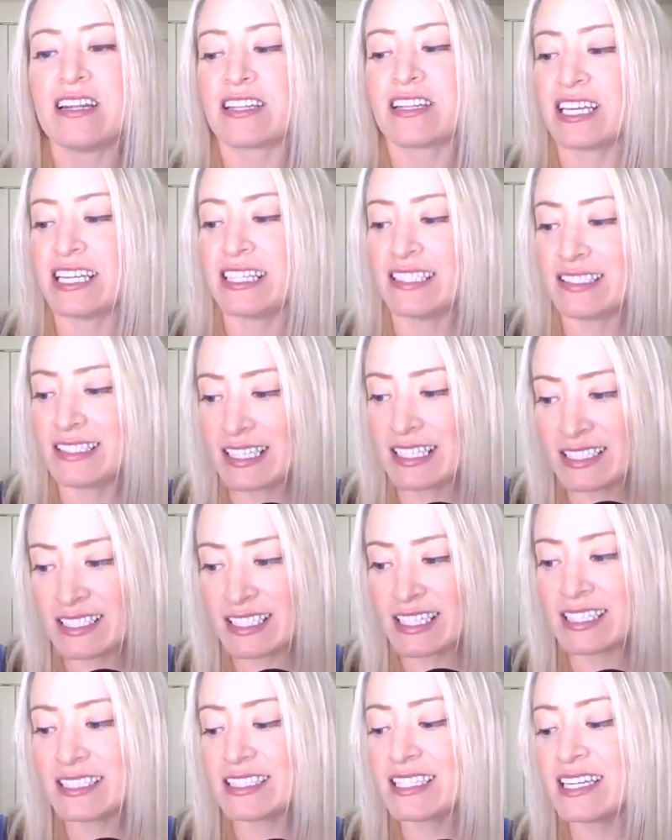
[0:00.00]

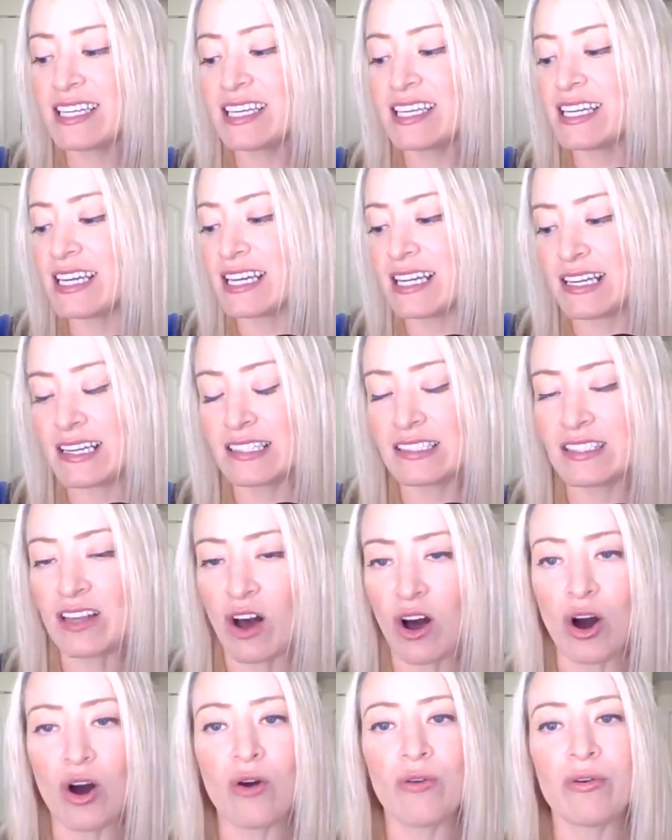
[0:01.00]
Consistency is
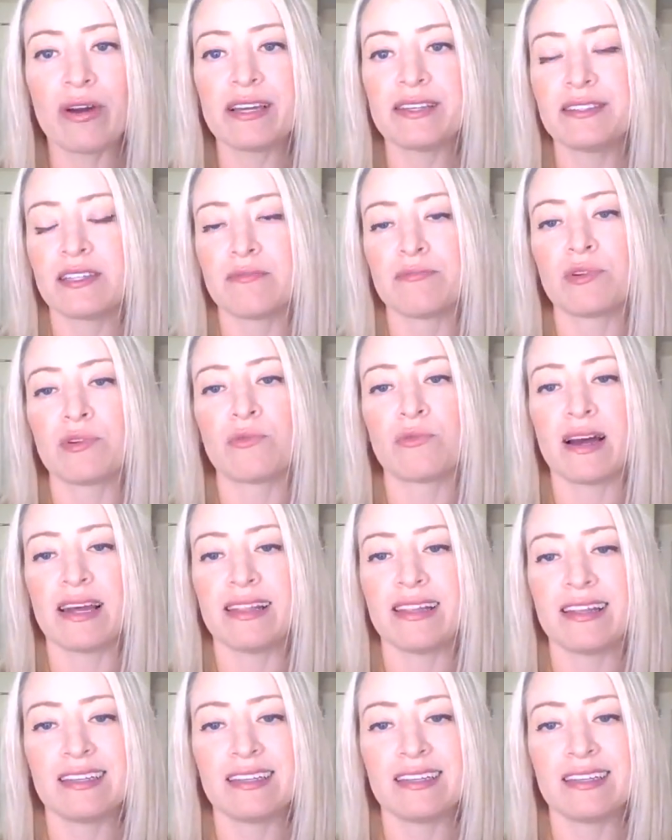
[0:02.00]
always number 1.